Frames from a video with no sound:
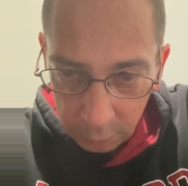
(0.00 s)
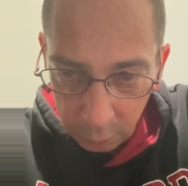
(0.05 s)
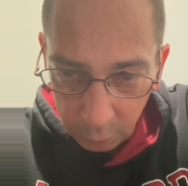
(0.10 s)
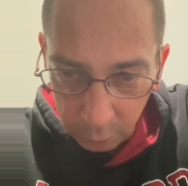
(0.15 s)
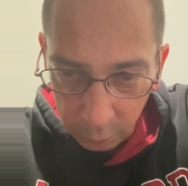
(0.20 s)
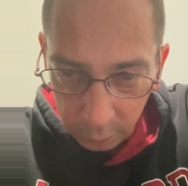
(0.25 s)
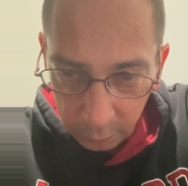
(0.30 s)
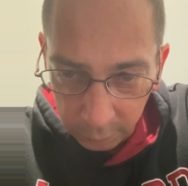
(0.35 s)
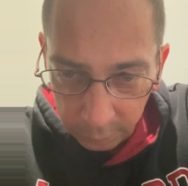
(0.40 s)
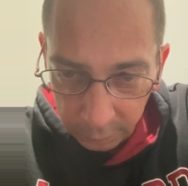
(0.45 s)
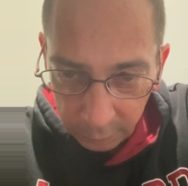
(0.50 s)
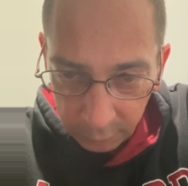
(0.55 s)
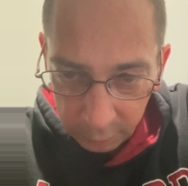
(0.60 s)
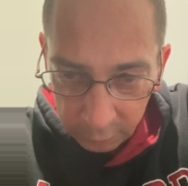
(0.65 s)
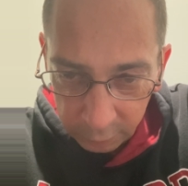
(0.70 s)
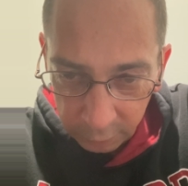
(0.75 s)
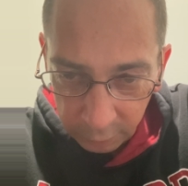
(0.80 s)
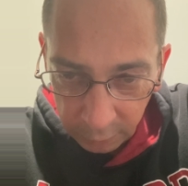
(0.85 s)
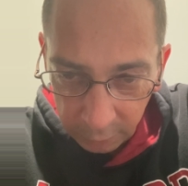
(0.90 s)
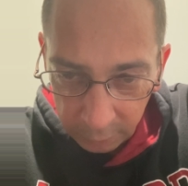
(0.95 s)
went without
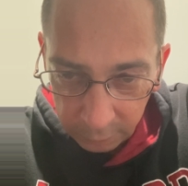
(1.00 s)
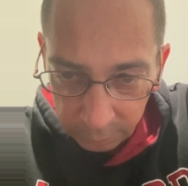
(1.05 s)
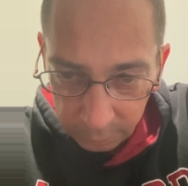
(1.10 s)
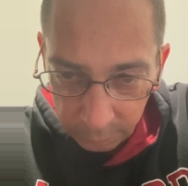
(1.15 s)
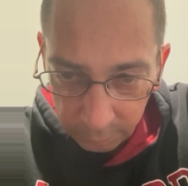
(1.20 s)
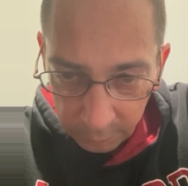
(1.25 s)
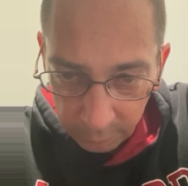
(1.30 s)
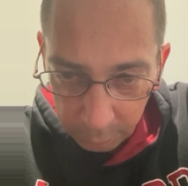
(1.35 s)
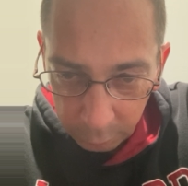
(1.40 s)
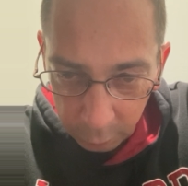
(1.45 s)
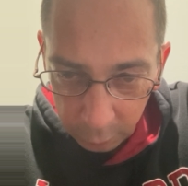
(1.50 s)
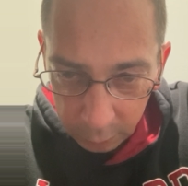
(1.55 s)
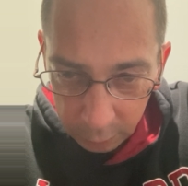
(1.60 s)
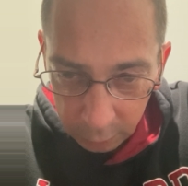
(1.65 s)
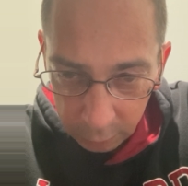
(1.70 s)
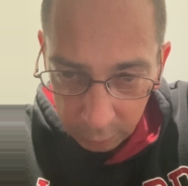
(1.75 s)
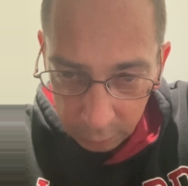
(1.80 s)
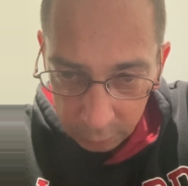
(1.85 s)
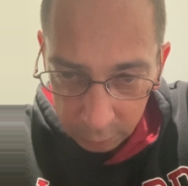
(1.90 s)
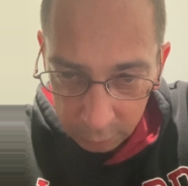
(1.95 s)
his life from that point
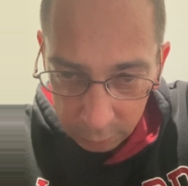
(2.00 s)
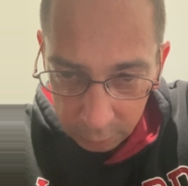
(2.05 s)
on.